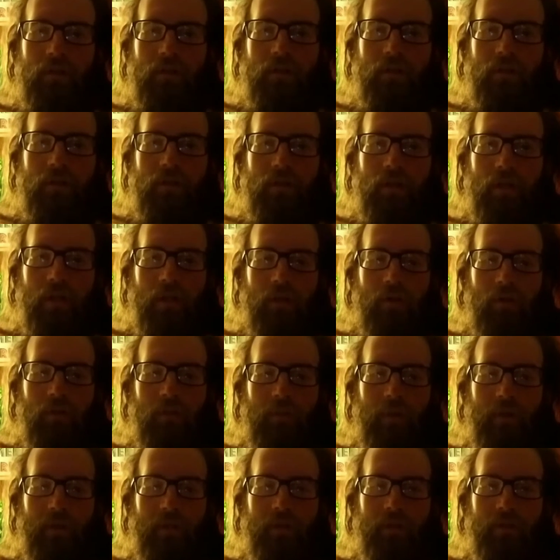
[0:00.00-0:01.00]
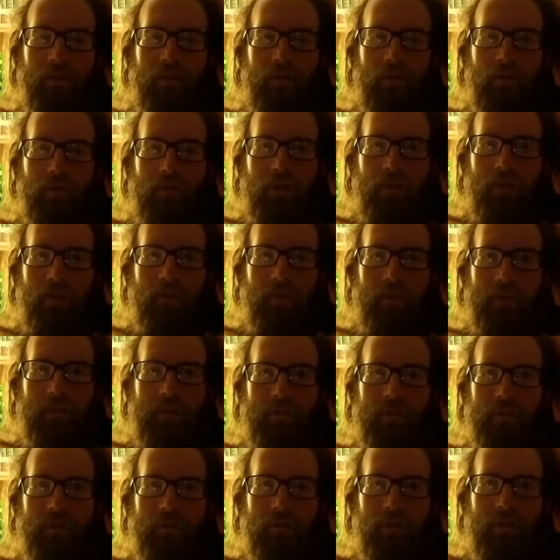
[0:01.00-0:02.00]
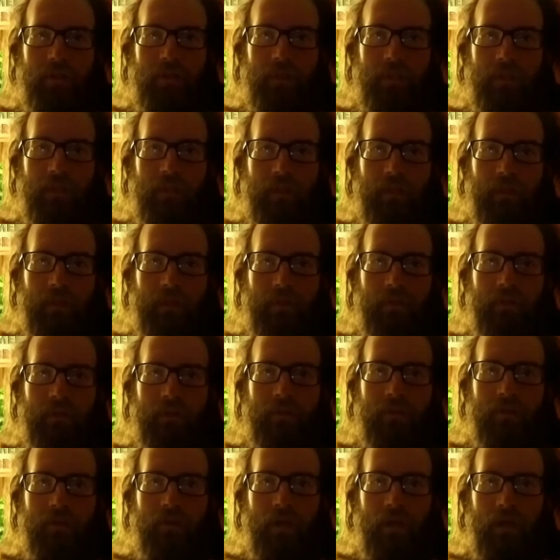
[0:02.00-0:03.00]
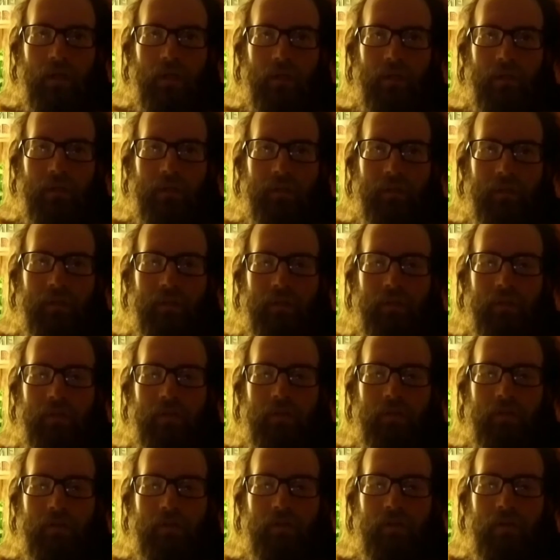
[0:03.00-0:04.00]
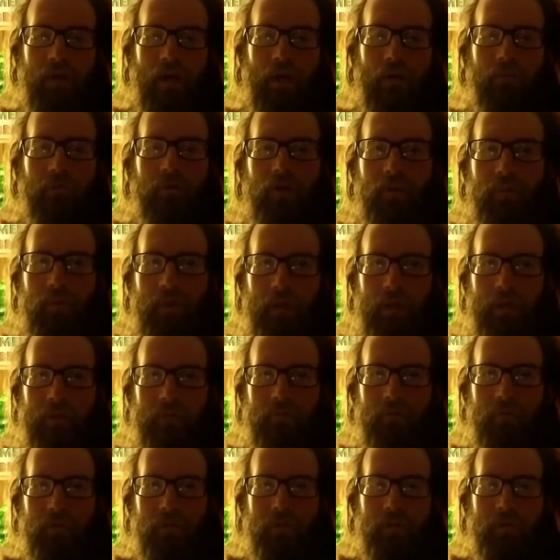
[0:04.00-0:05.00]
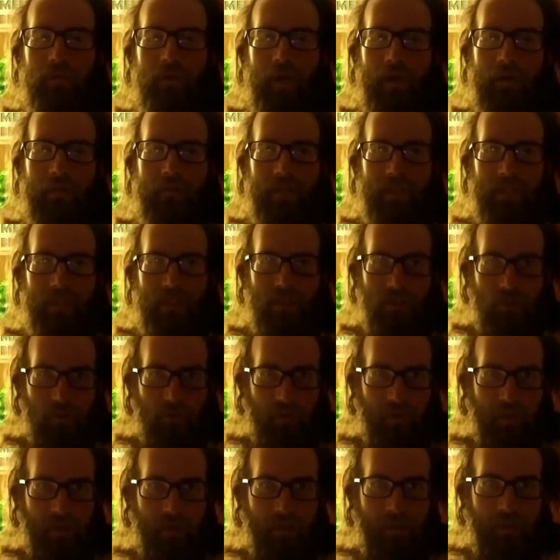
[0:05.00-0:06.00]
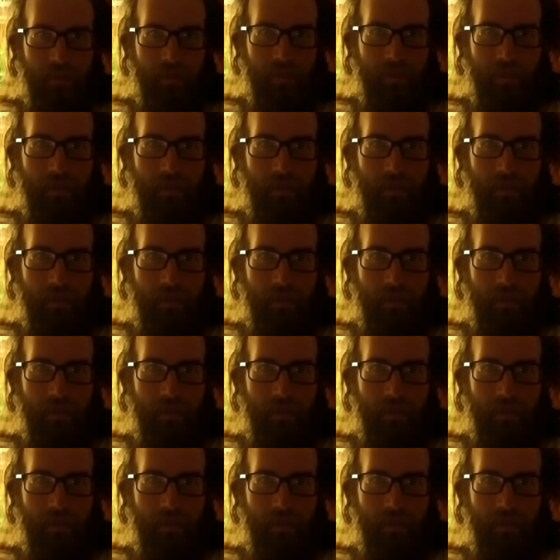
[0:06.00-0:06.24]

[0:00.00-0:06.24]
kind of going back to the whole dungeon master screen thing, I've gone back and forth with having a screen,